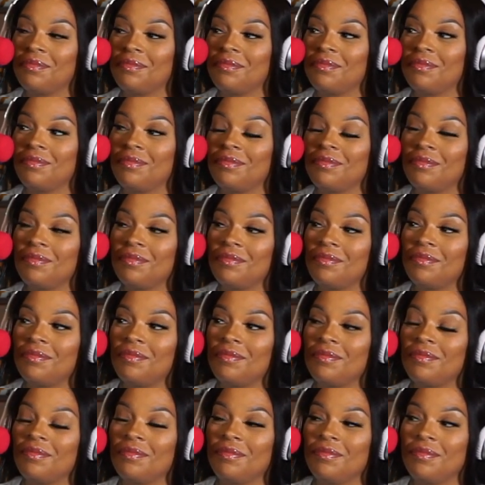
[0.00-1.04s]

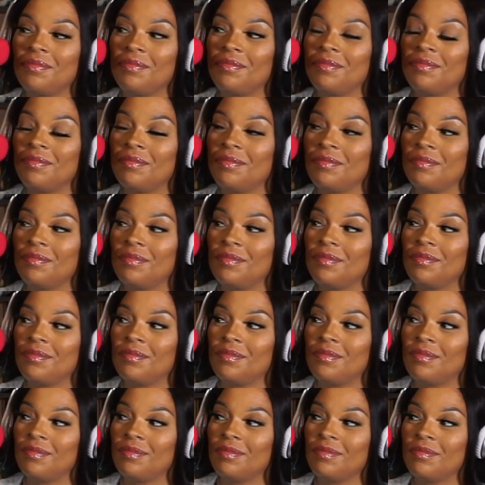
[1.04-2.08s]

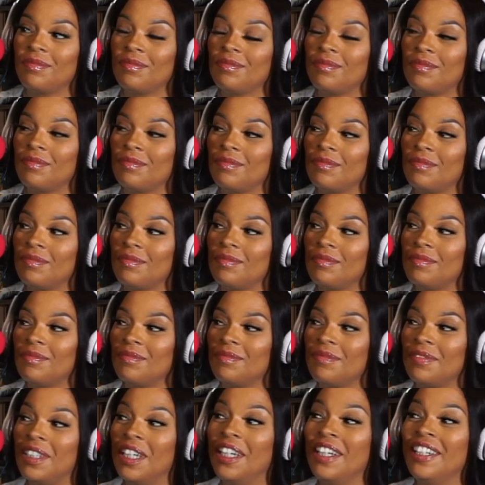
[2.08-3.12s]

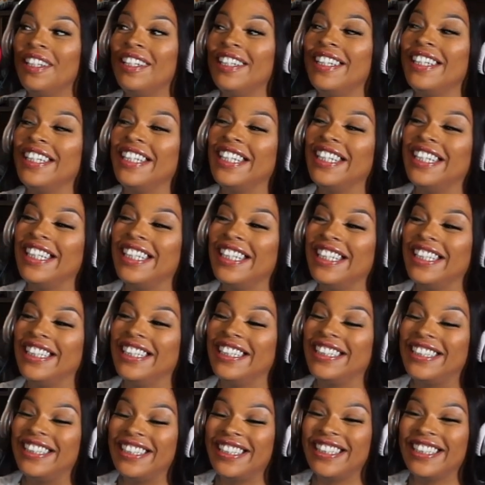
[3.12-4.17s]

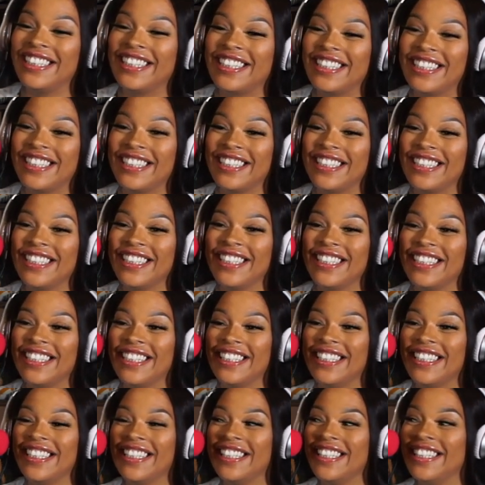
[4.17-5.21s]

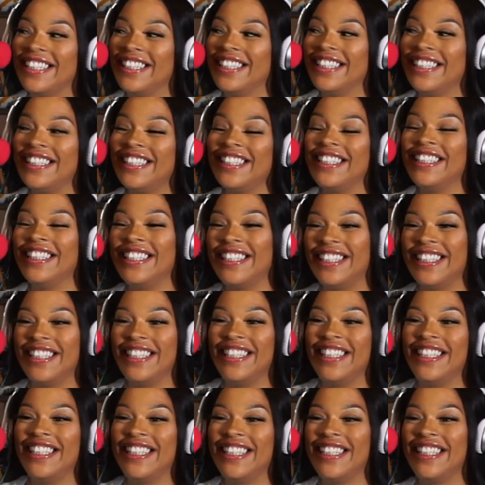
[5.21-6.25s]

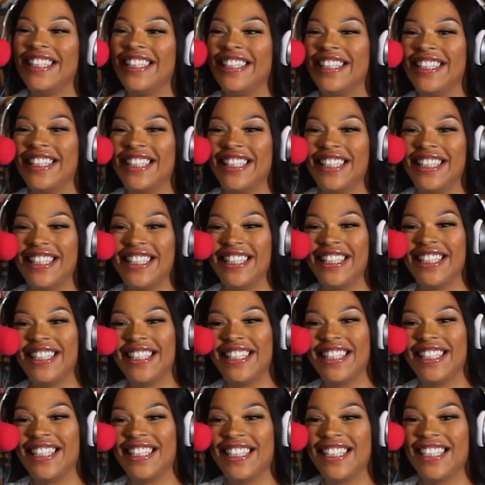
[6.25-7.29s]

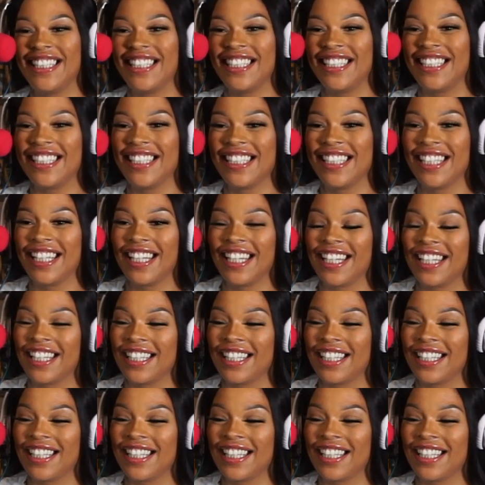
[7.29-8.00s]
No words are spoken by the person on screen.